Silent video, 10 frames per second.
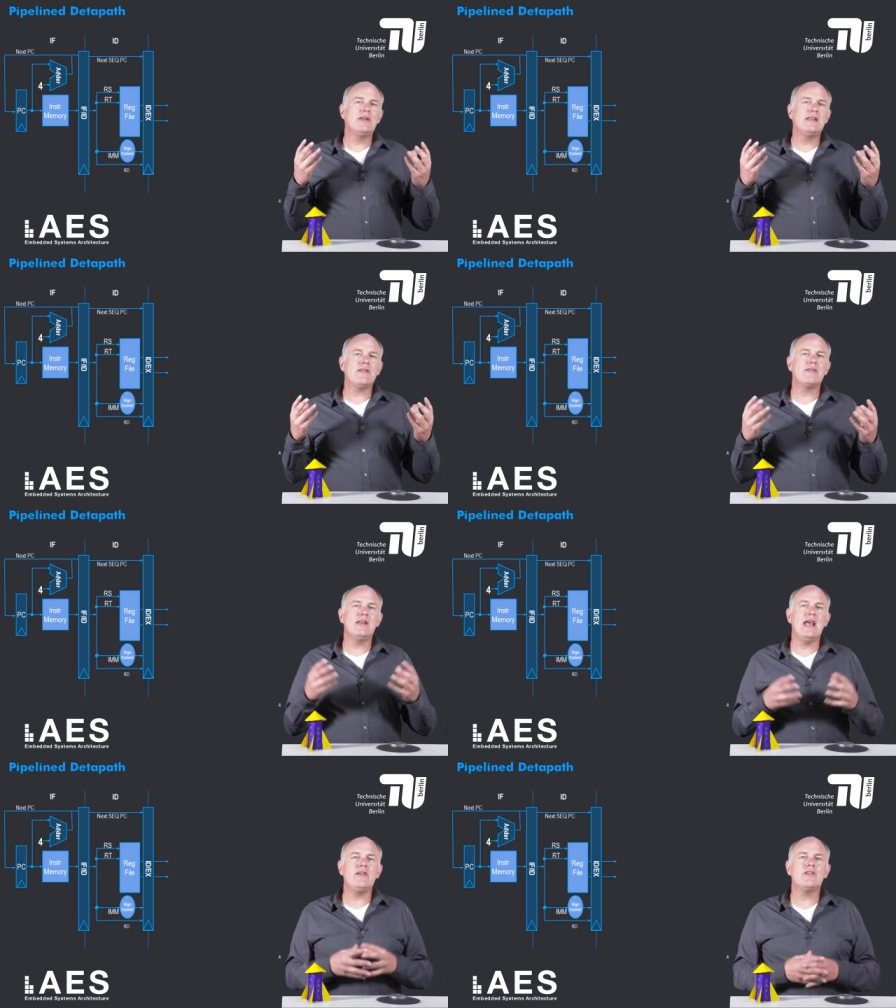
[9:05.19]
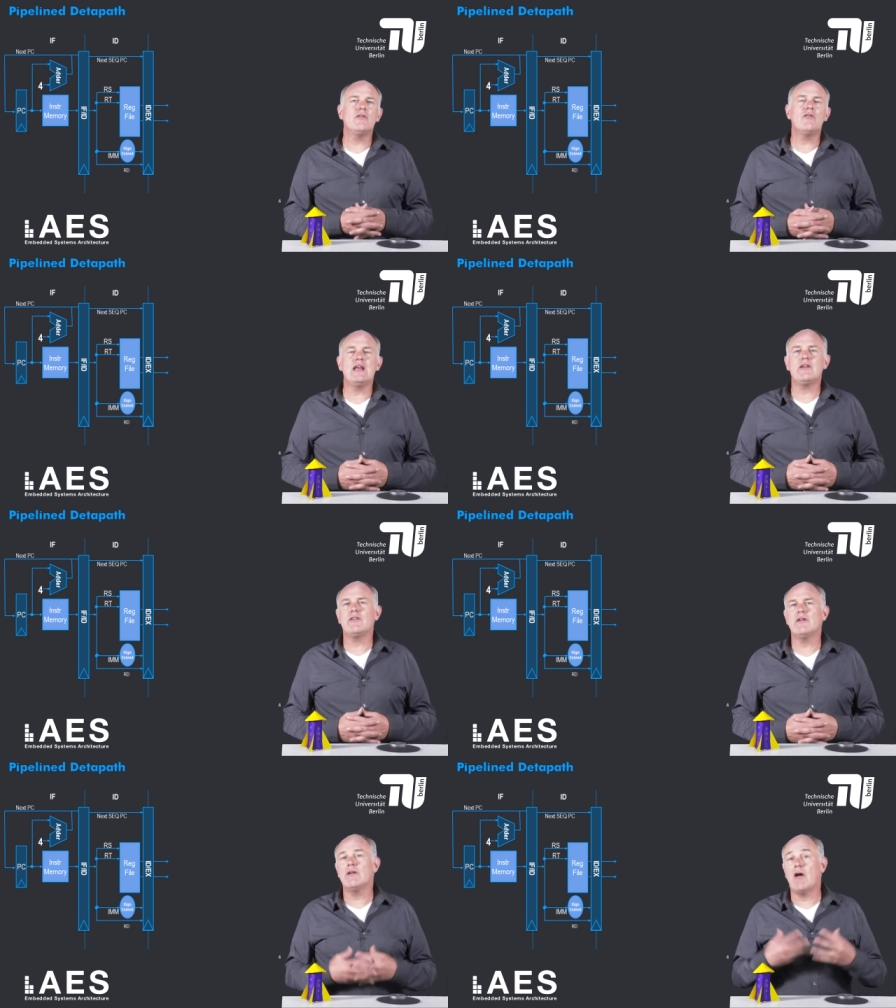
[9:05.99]
the destination
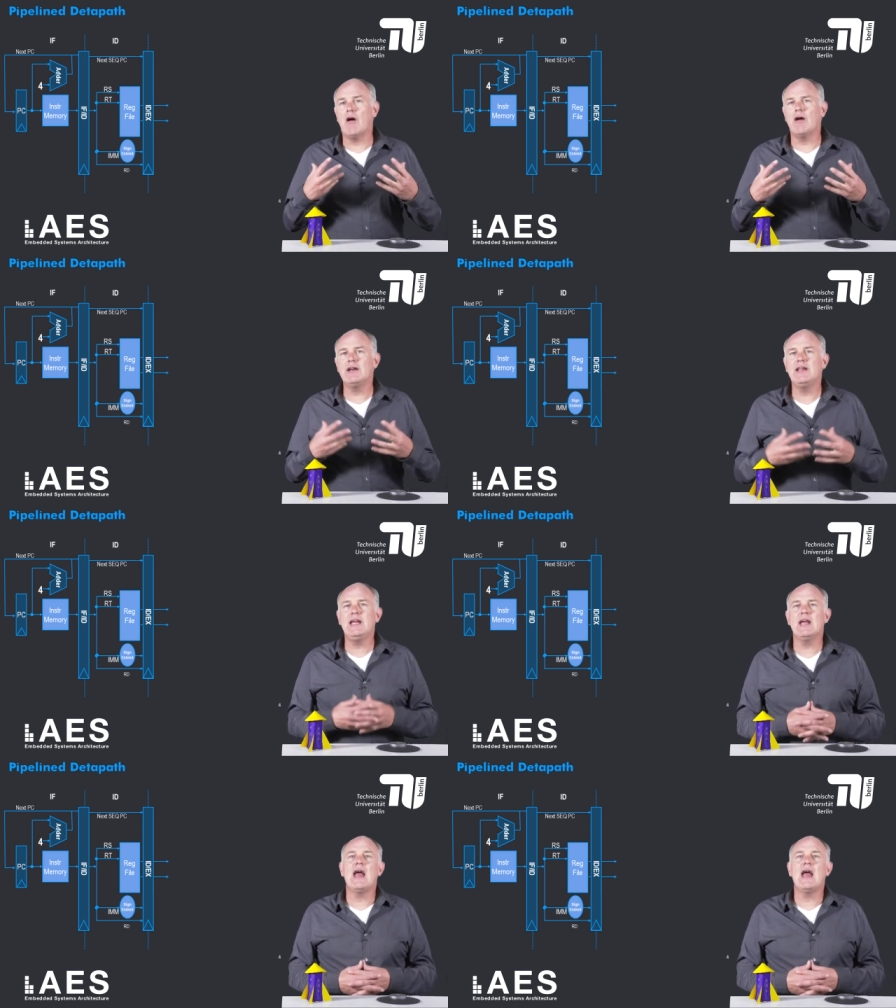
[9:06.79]
register RD